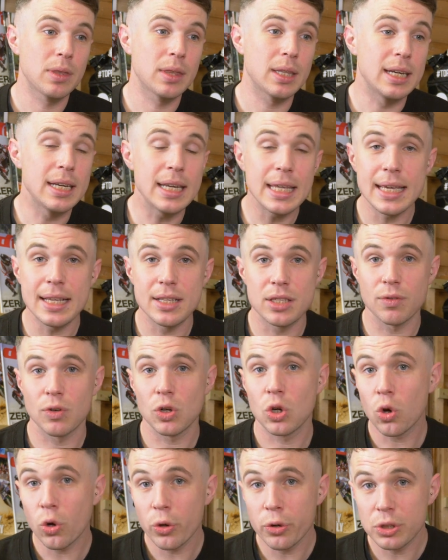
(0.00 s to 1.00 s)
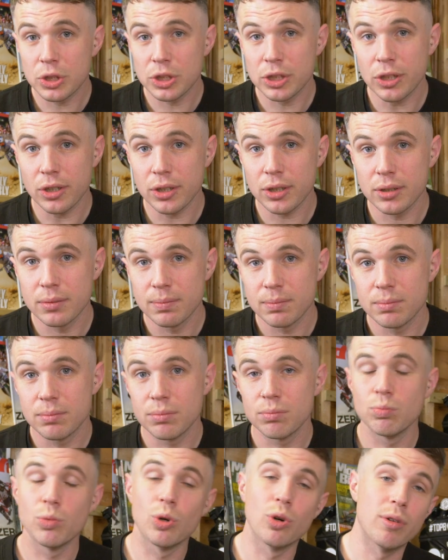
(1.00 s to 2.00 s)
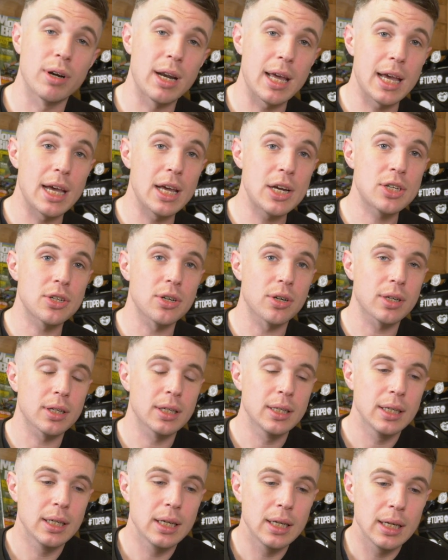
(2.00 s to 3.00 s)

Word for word: the needs of a coil shock or an air shock.